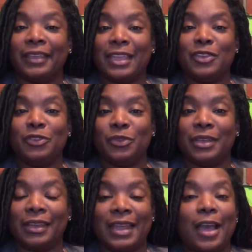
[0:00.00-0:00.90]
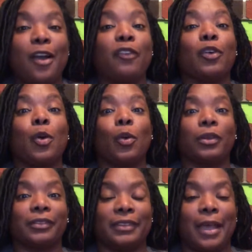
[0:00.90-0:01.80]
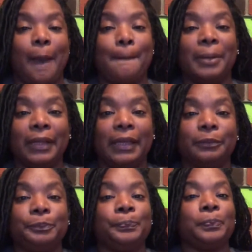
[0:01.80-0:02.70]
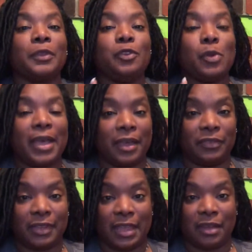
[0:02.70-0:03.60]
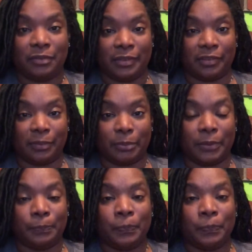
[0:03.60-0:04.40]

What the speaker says: can you do that now? Of course not. But you have to have discipline.